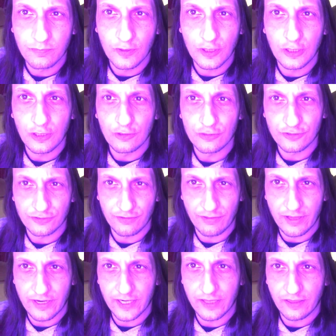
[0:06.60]
closer
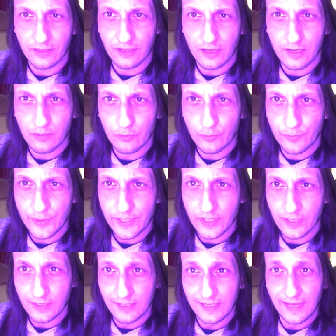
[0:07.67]
than I thought it would be.
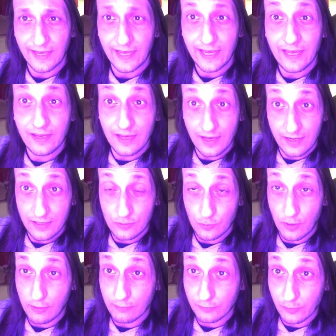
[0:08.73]
Hey guys,
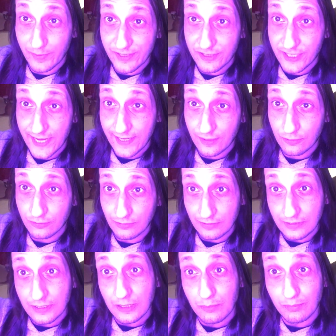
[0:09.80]
welcome to my channel,
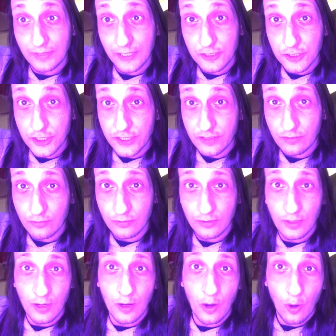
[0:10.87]
Platinho,
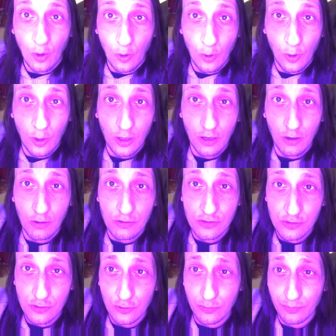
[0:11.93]
or also